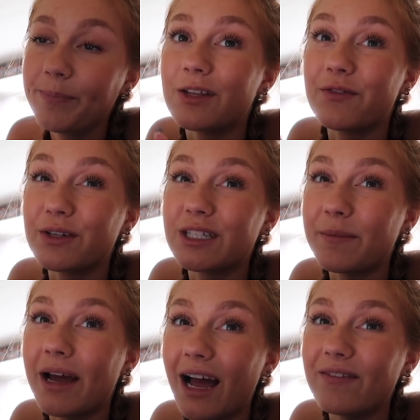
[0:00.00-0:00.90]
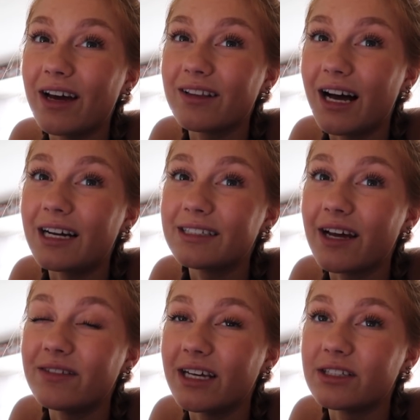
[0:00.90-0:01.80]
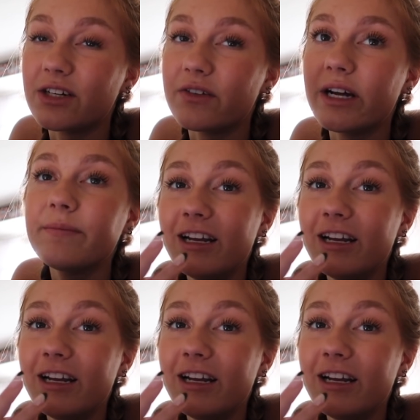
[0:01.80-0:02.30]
So the first time I have that class, I have a test over it.